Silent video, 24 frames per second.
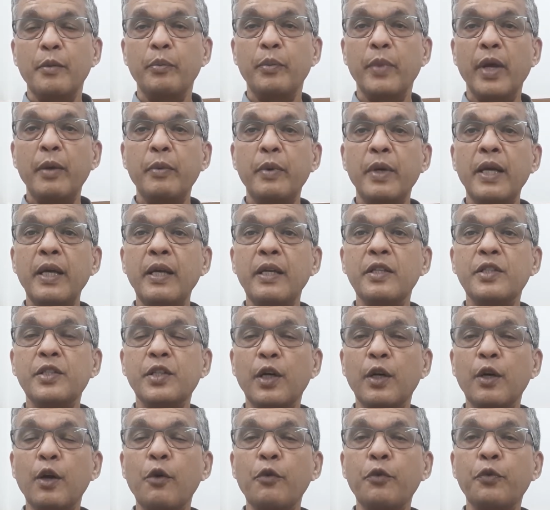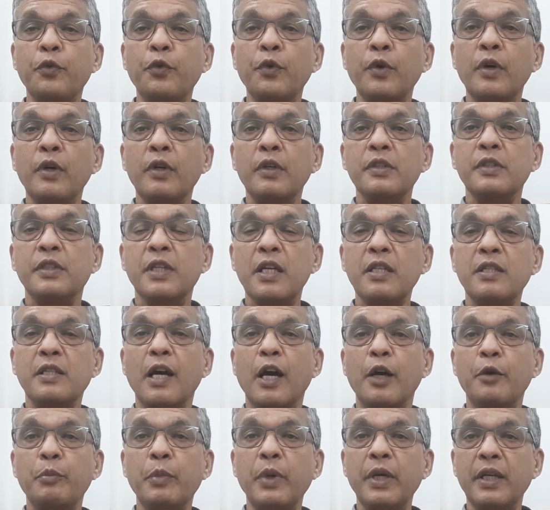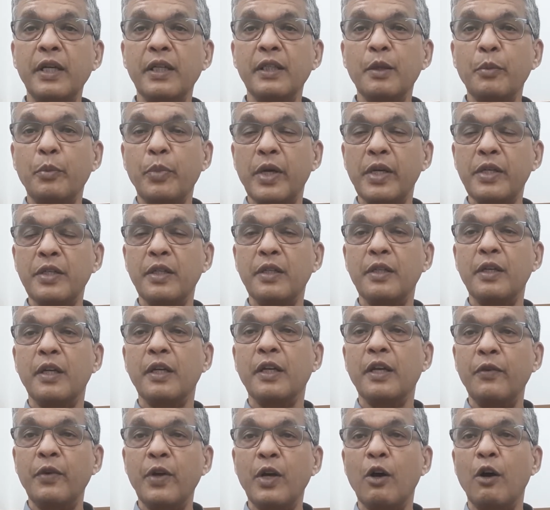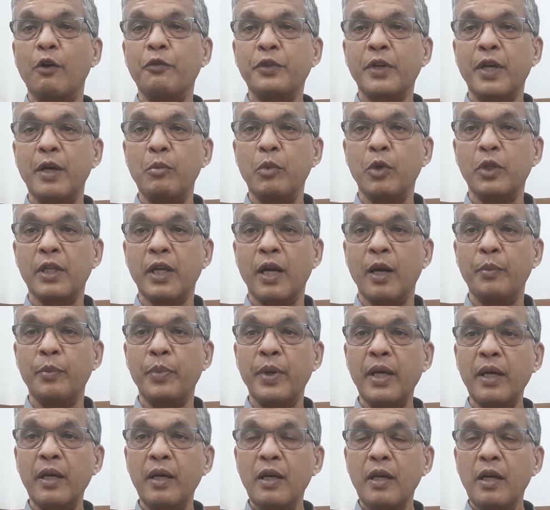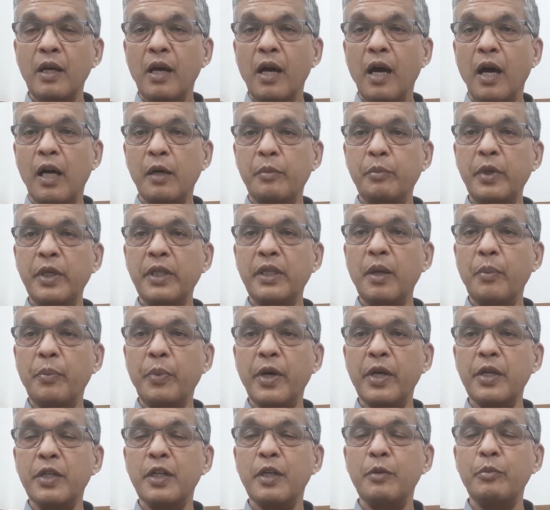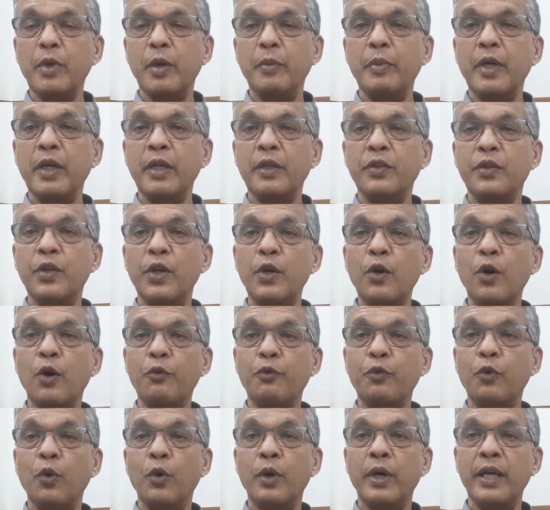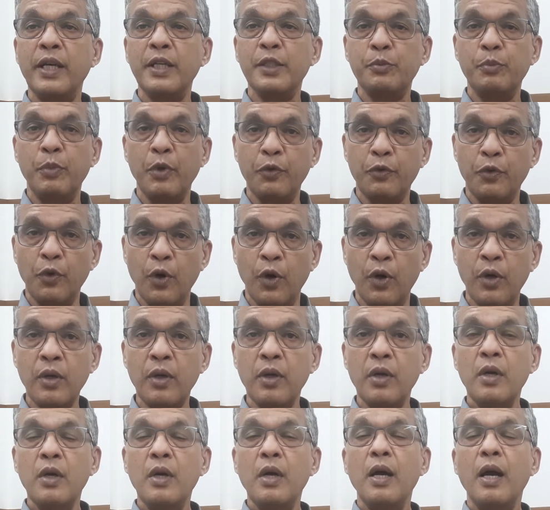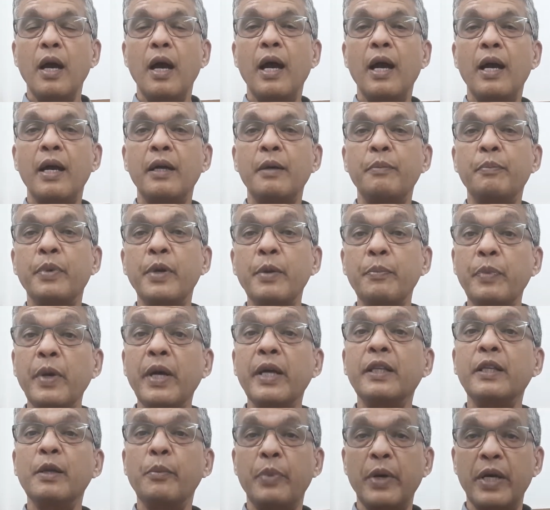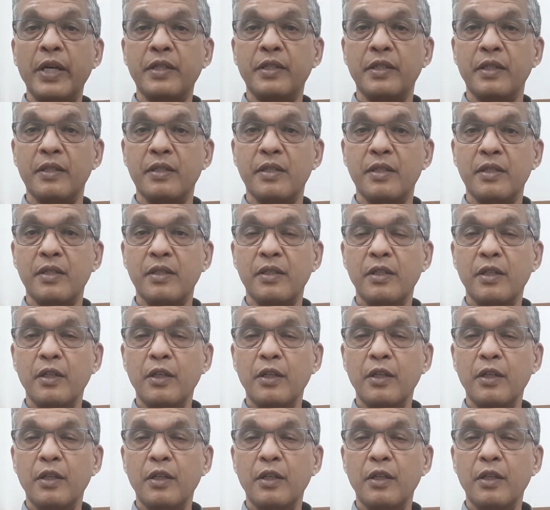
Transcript: Maybe instead of just admitting the patient and giving off chemotherapy, admit the patient maybe 3 or 4 days before and prepare the patients.